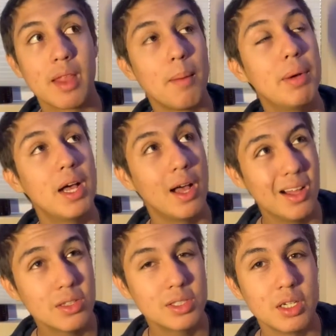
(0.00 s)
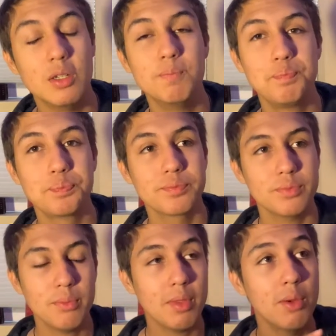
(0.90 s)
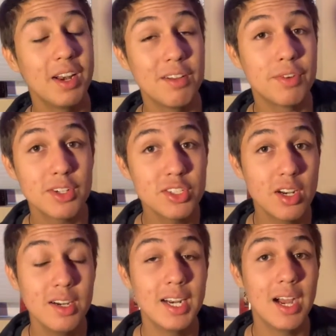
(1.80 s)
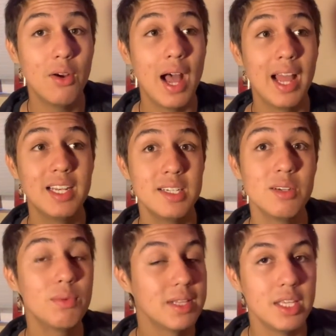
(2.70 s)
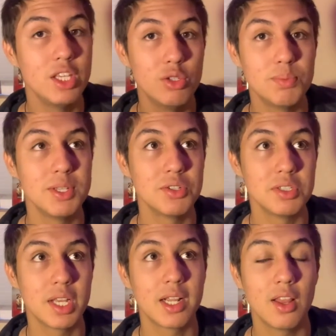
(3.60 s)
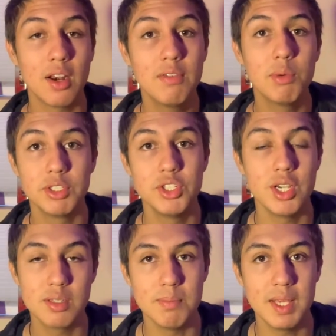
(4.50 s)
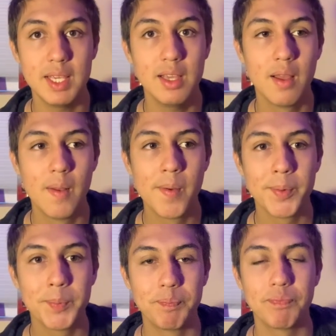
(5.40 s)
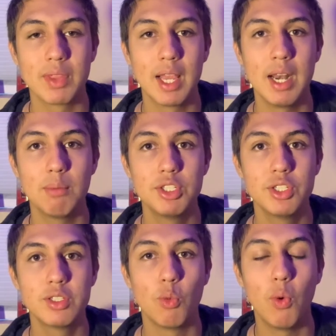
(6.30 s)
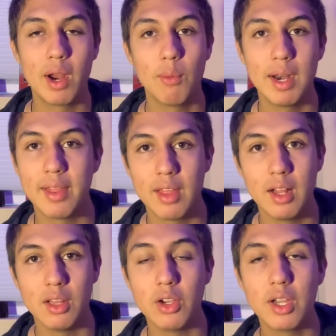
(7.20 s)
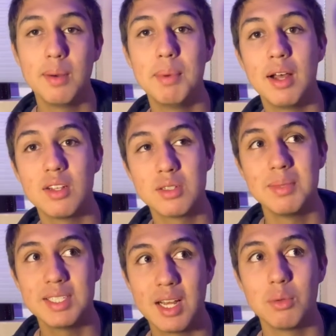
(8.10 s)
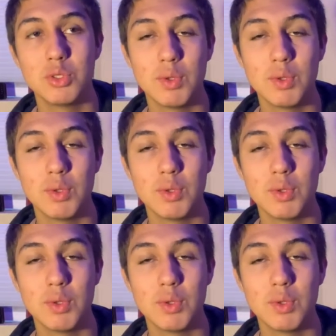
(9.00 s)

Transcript: But also, when I first started out, I didn't really use Pinterest. Like, a lot of it was just me, and I would just wear what I thought looked good. But also my style was